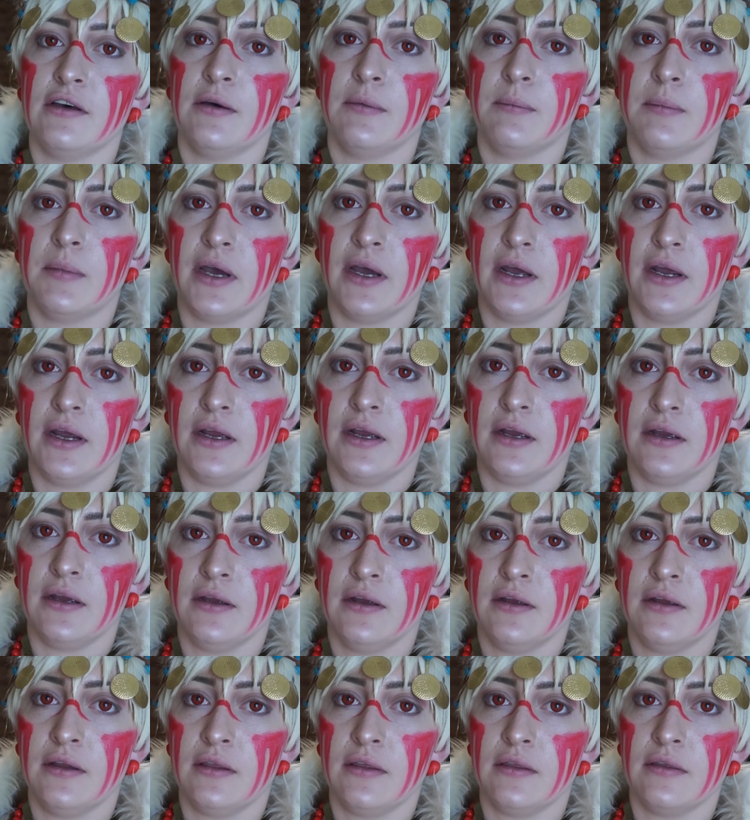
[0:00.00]
my
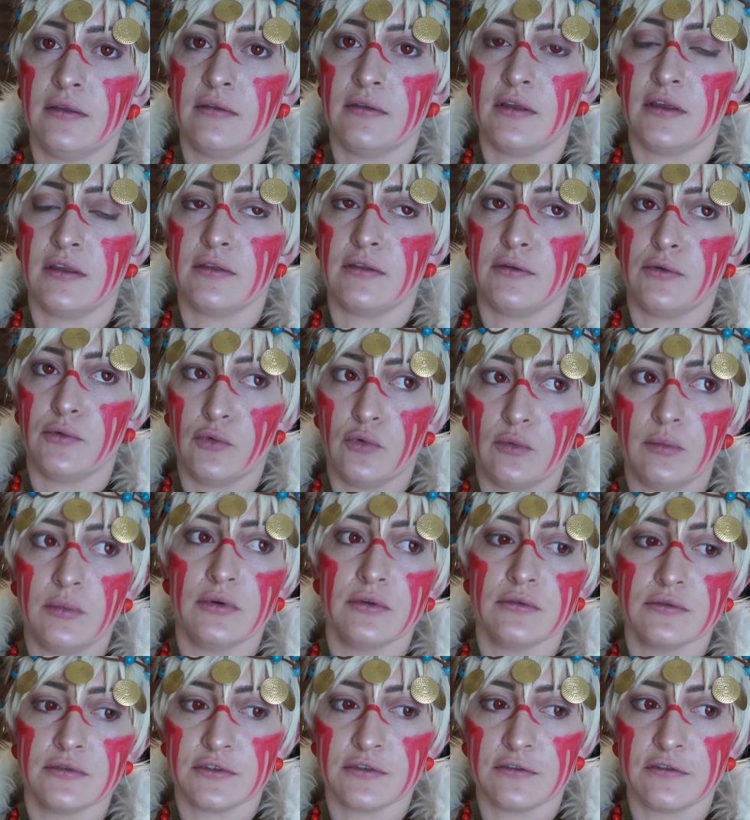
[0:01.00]
the
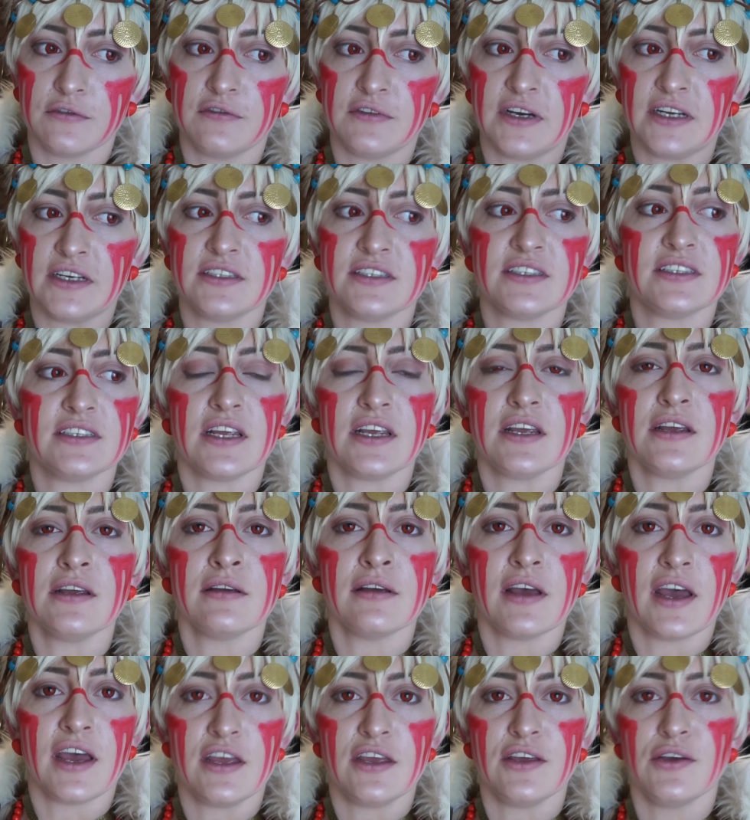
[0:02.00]
normal sort of fantasy
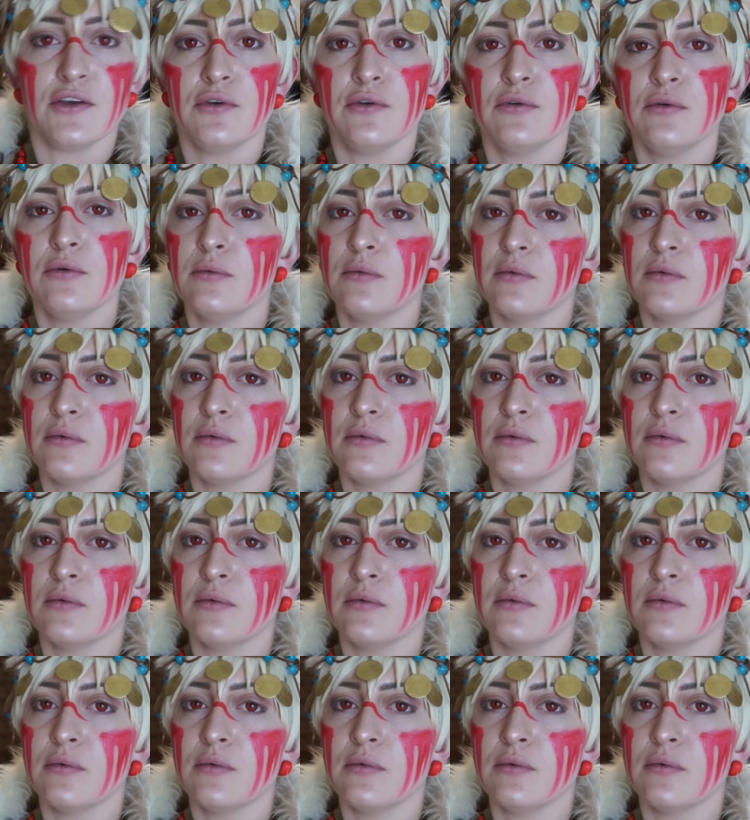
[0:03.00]
AU